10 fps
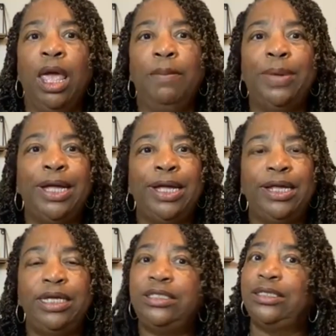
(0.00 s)

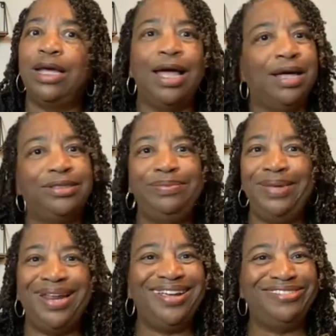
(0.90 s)
But it's a
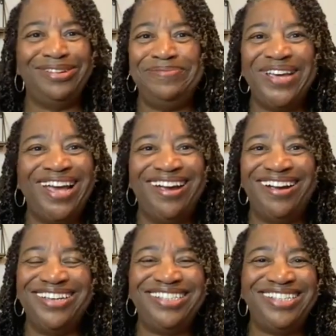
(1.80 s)
cosmetic repair.
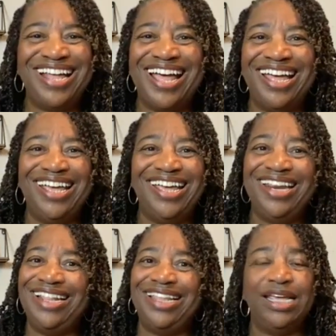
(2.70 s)
It's not
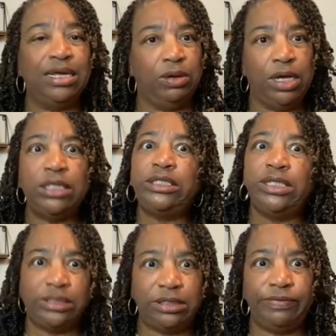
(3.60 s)
anything
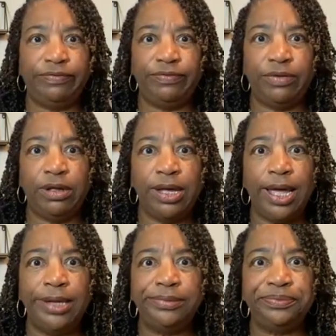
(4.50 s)
extensive.
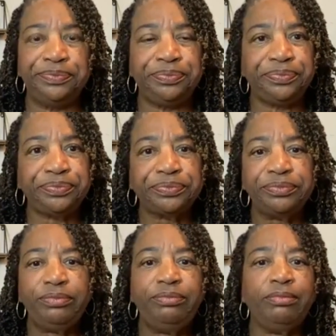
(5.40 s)
Okay?
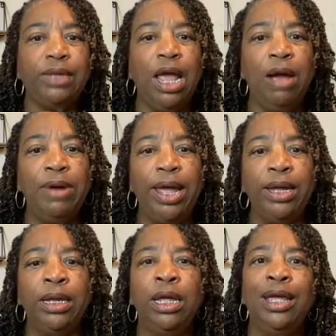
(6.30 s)
All right.
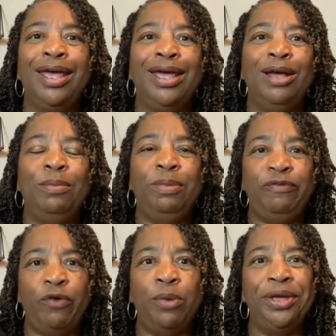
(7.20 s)

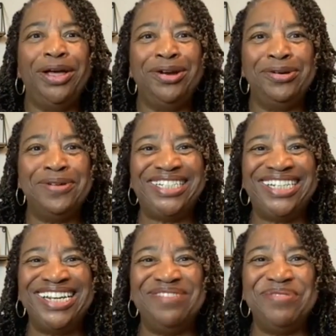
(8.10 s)
Before we go to
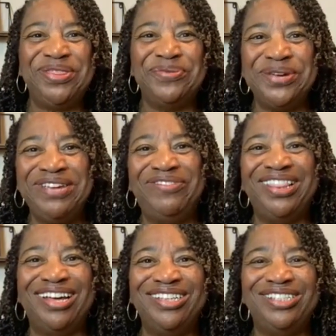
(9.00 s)
question number 3, for
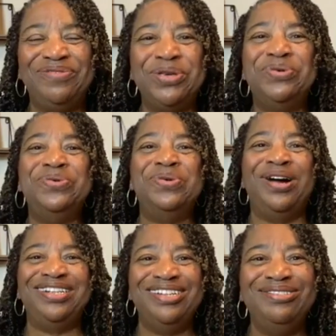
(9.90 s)
those of you who
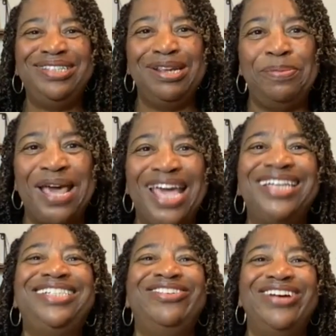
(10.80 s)
are new to the
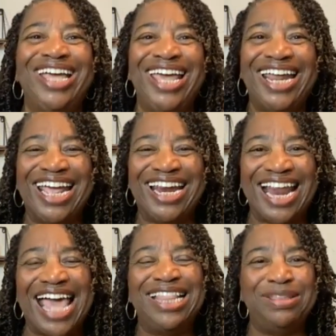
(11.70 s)
page, go ahead and
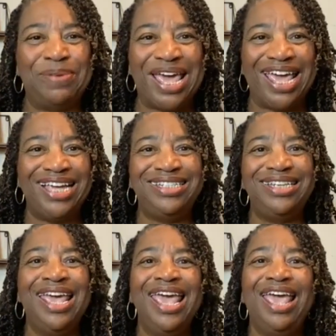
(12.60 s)
like the page.
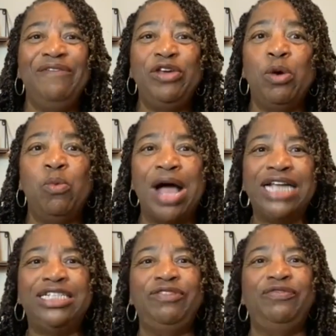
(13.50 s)
If you're
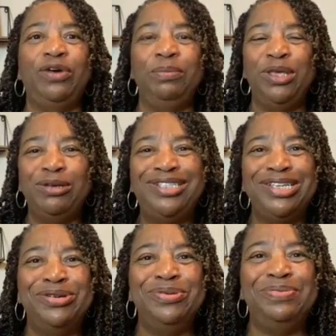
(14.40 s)
watching from
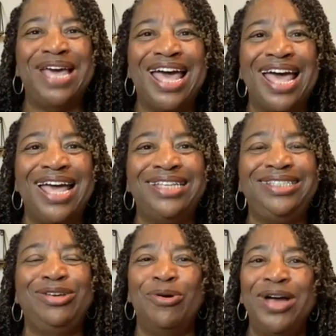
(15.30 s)
YouTube, guys,
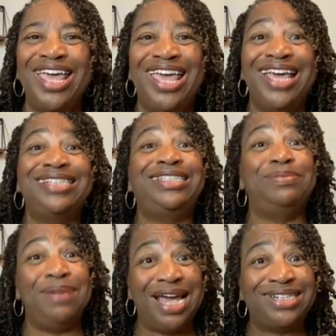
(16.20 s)
go ahead,
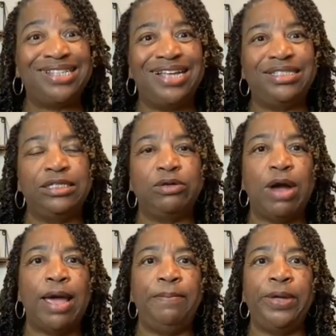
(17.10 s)
smash that
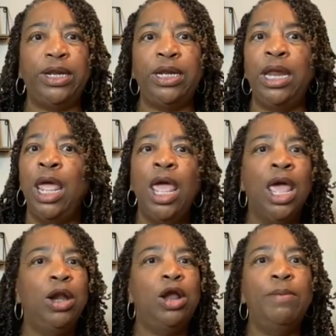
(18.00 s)
subscribe button.
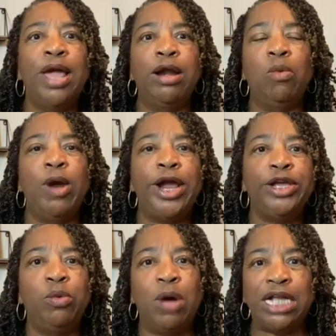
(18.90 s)
No matter where
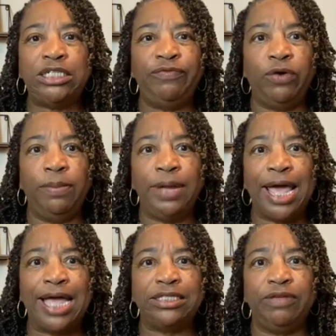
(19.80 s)
you're watching from,
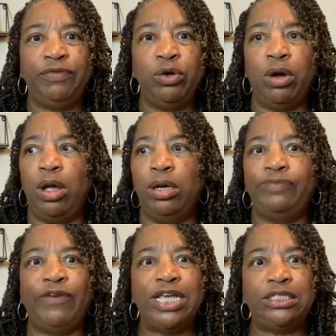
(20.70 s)
guys, if you're on
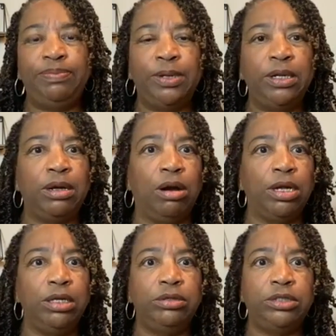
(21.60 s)
Facebook or
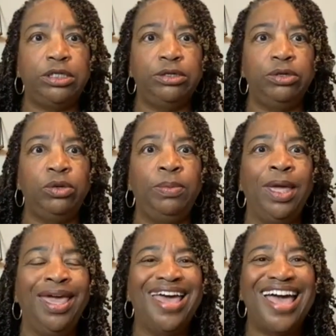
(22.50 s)
YouTube,
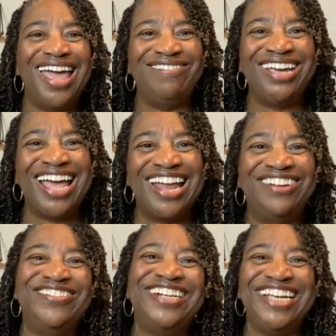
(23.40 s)
I haven't got
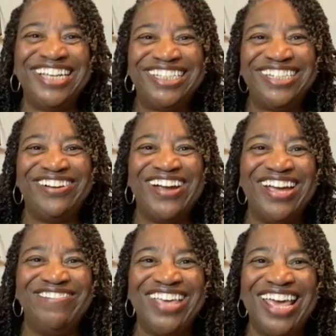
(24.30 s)
over to
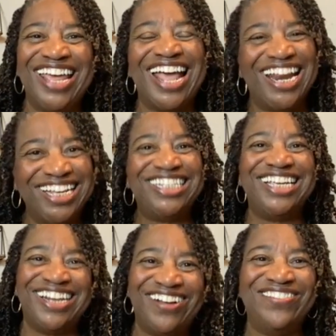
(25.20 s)
Instagram yet. I to
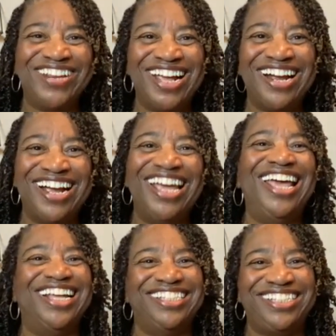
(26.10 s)
get over there
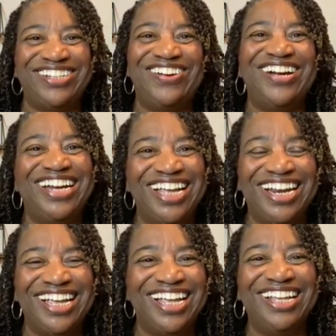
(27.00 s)
and start
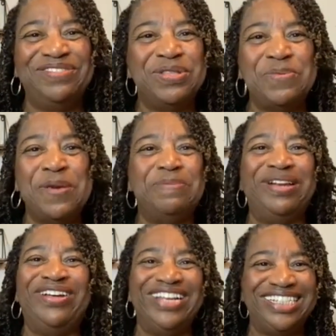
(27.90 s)
letting the
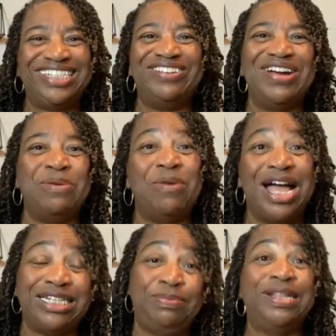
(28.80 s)
people on Instagram
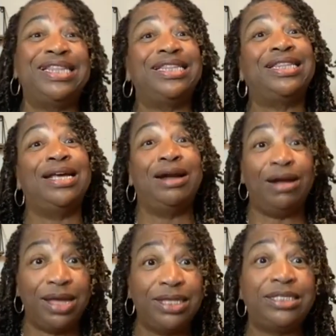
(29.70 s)
watch. But
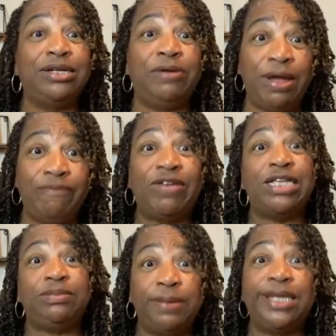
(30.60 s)
their Instagram,
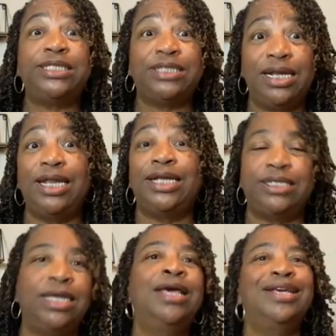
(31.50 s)
Facebook is
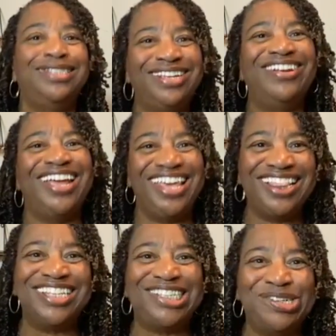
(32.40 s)
connected. So they
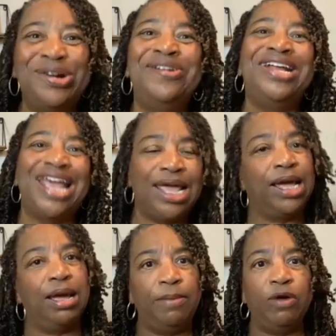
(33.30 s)
get the story, they can
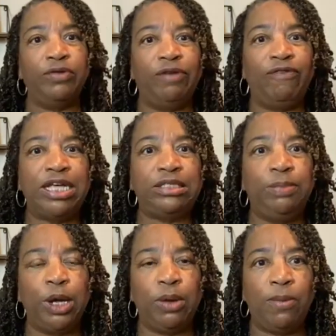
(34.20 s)
come over to
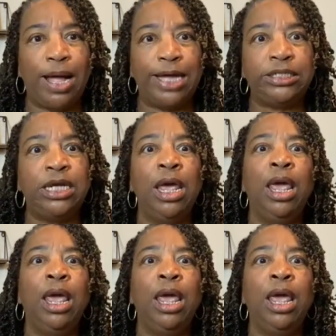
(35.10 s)
Facebook and watch.